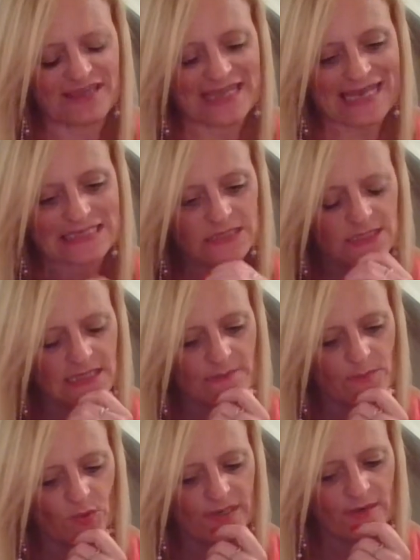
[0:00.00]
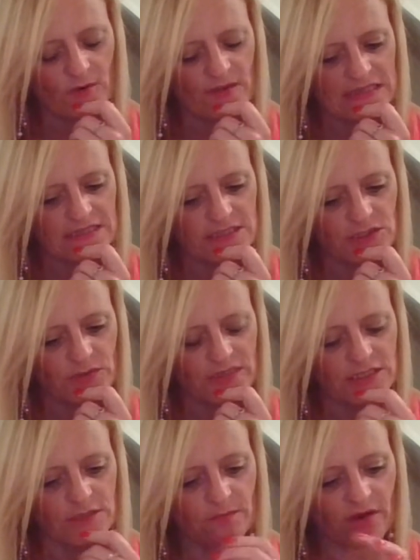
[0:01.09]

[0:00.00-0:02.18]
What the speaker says: getting to that point or that situation,